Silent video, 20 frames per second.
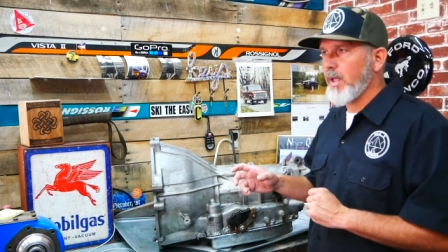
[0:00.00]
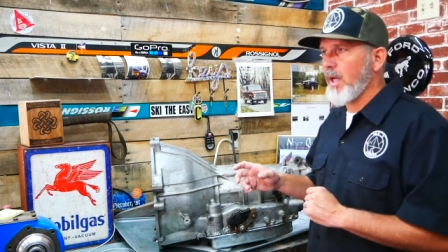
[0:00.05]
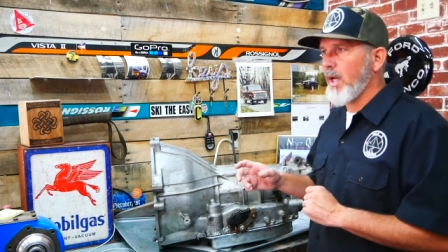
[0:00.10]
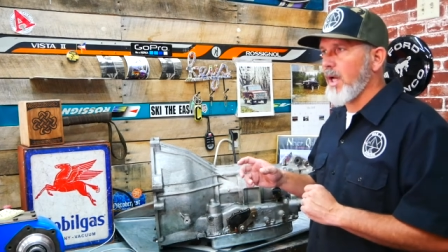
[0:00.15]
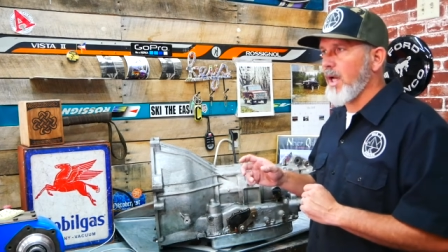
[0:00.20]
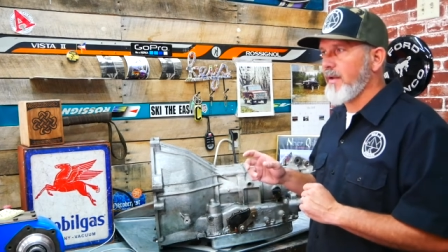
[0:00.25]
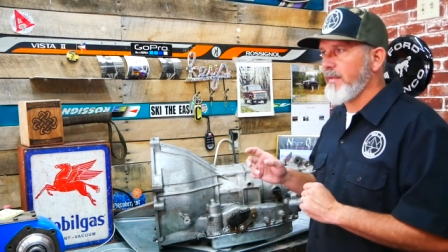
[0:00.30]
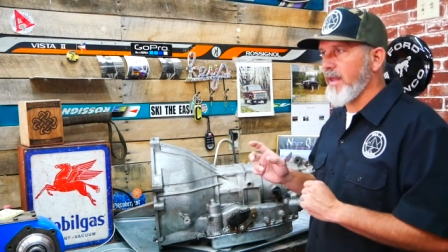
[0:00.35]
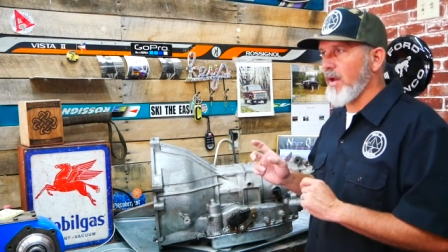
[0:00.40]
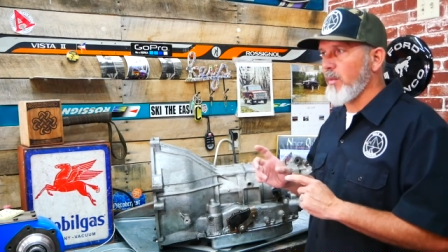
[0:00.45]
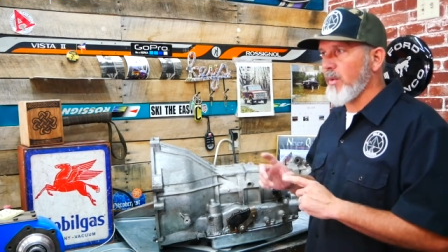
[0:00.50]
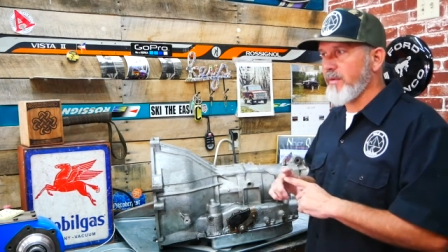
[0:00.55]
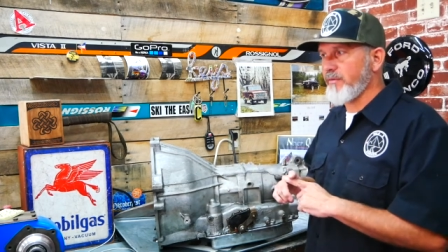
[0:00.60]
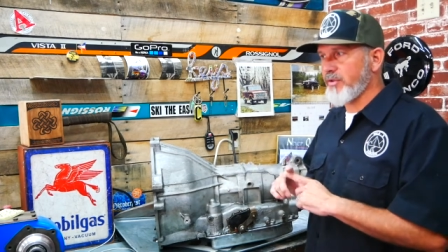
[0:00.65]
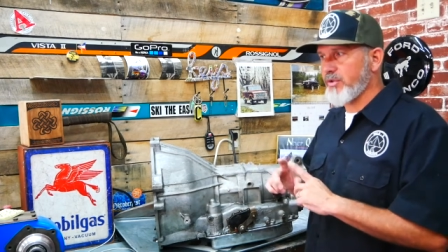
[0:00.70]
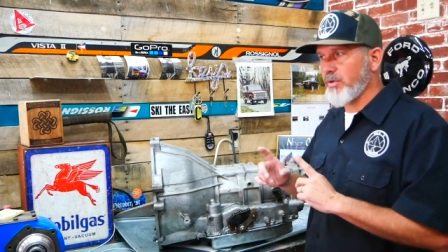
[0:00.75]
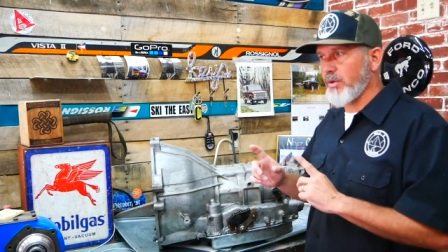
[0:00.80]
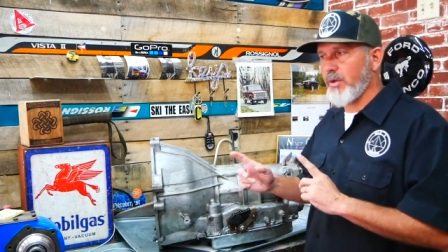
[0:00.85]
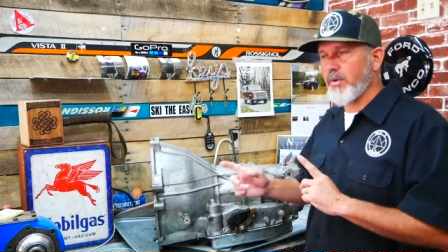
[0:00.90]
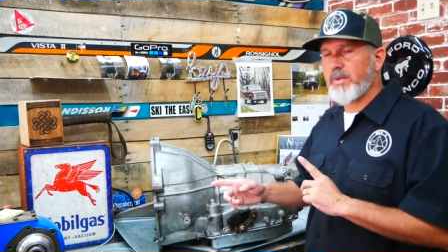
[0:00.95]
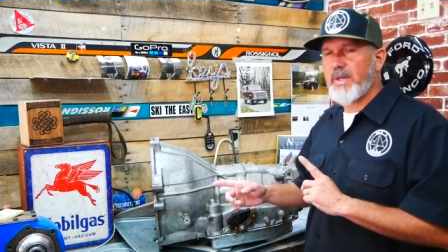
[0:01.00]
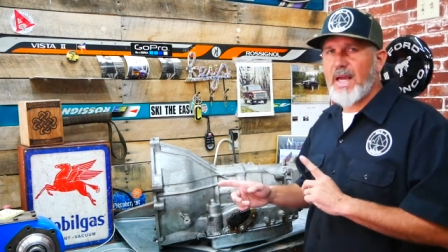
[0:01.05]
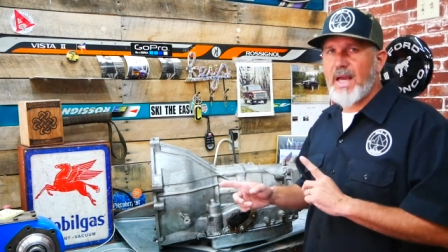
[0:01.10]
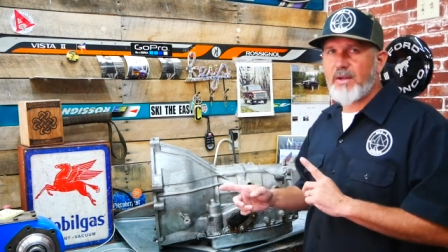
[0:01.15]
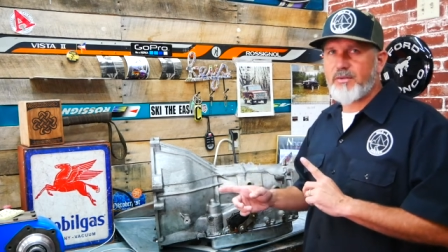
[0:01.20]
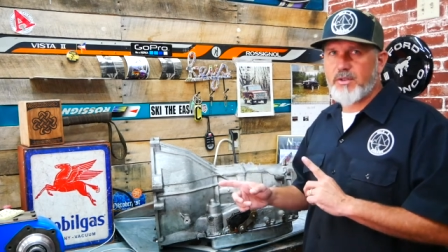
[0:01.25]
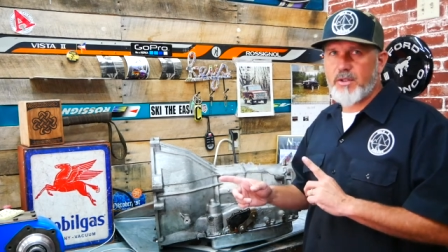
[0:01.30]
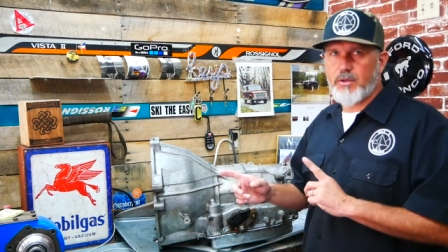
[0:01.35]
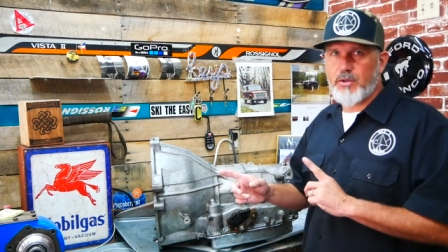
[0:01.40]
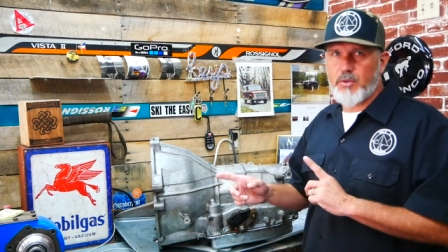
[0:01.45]
uh, that we've stroked
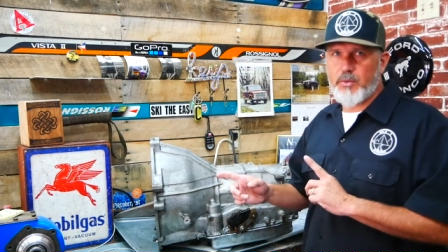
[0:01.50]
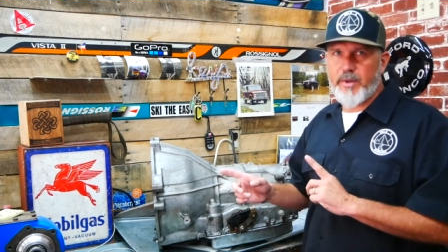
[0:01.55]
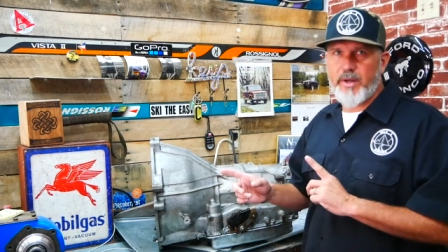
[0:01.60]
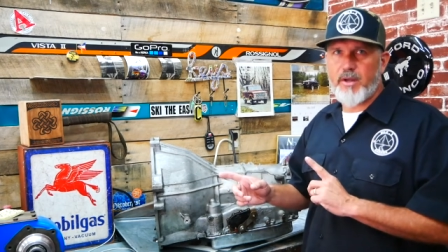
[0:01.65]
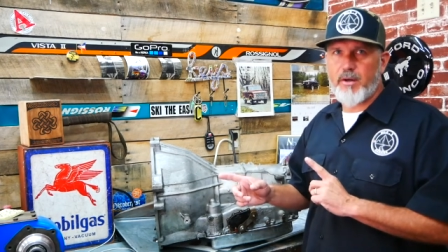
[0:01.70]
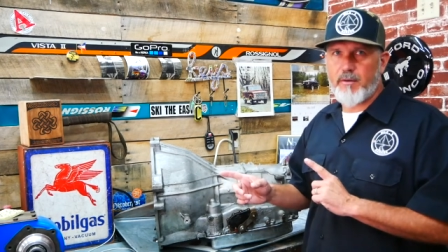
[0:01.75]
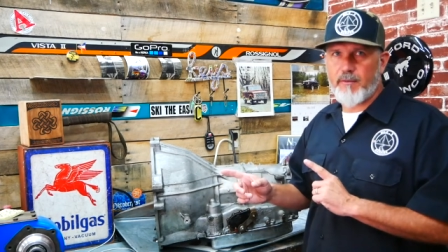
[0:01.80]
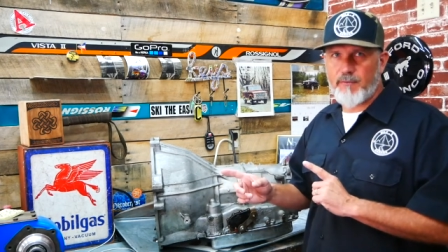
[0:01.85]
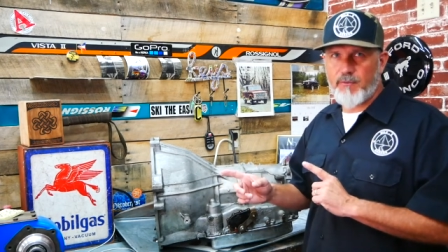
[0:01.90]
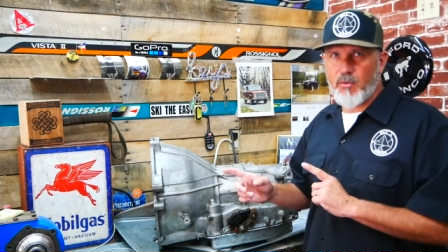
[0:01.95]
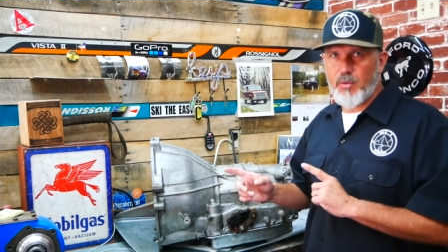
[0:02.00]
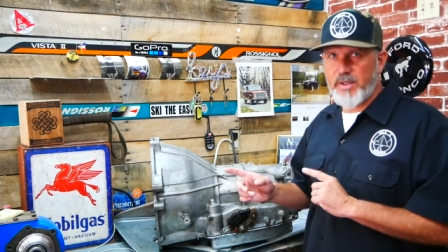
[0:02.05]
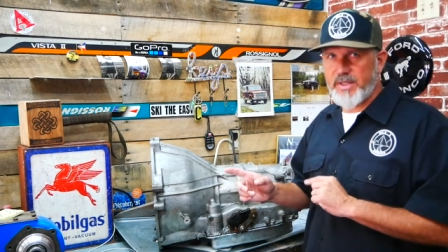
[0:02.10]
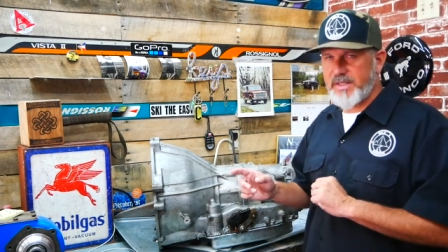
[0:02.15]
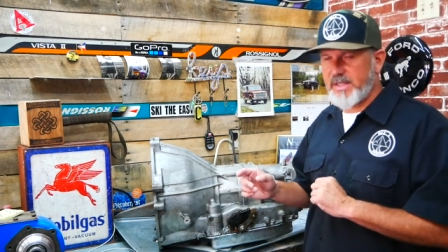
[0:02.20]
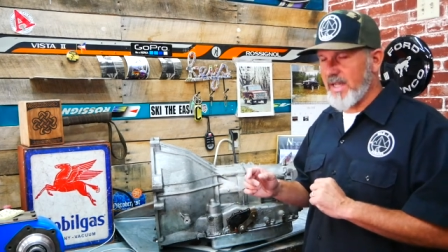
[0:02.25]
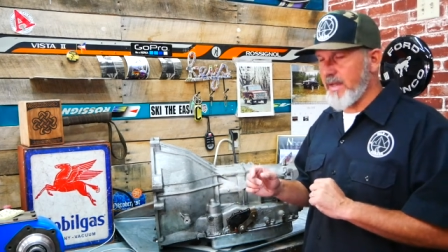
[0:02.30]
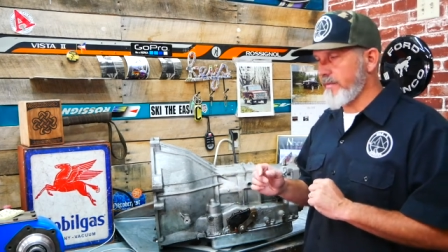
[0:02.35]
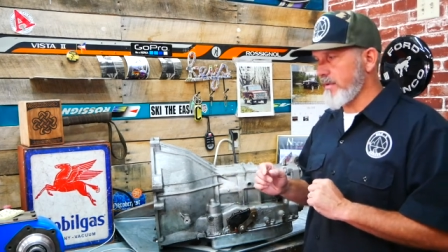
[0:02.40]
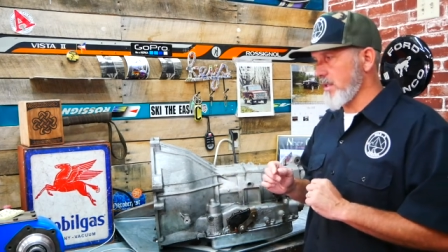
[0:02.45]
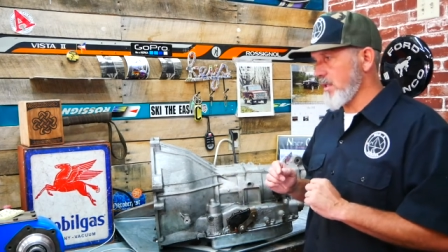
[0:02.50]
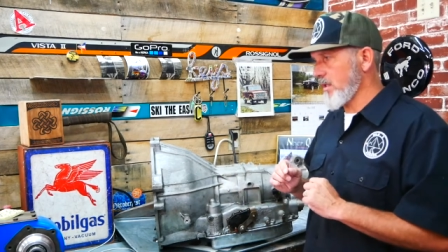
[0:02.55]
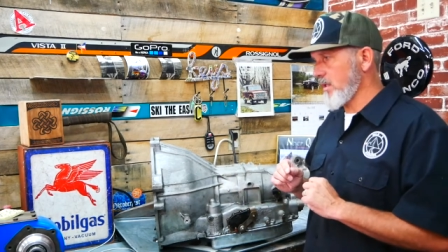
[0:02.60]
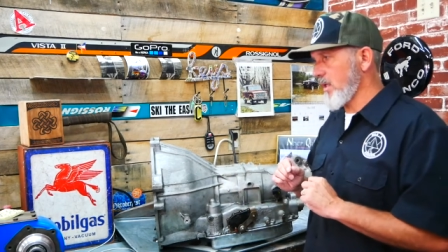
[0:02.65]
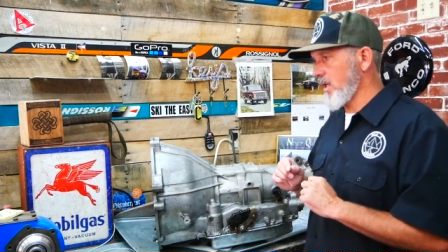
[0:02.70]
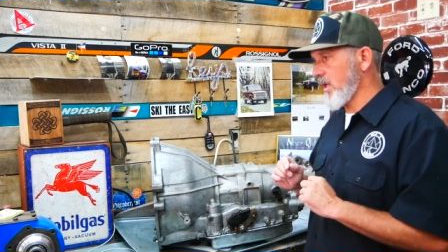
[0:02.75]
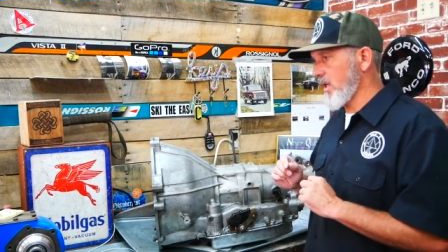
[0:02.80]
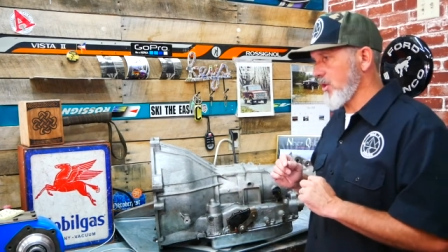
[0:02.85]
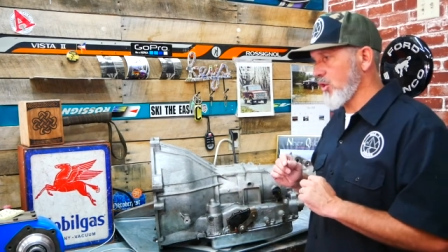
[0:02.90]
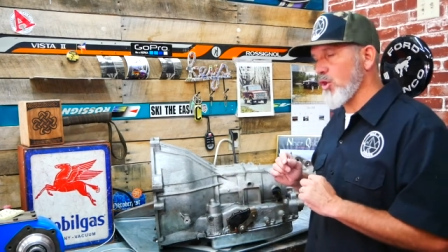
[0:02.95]
out to three hundred forty-seven
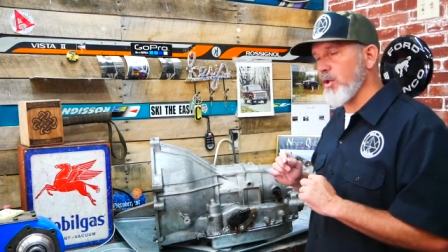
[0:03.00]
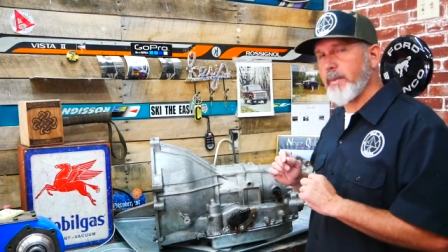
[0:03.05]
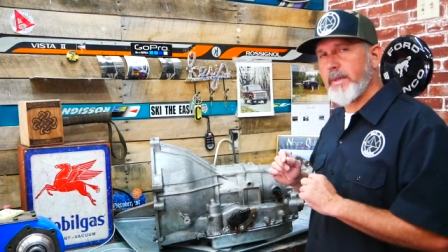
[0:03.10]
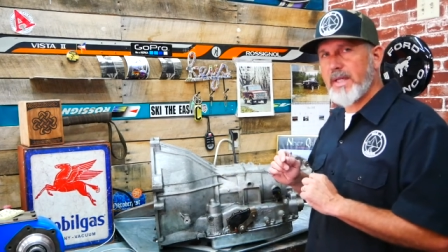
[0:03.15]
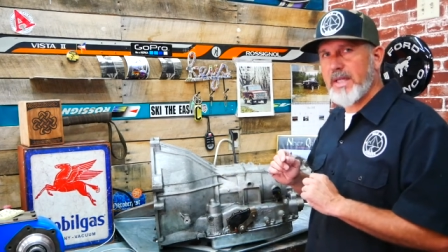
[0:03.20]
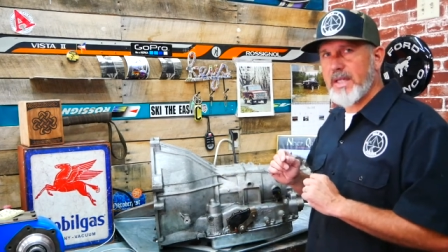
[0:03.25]
uh, cubic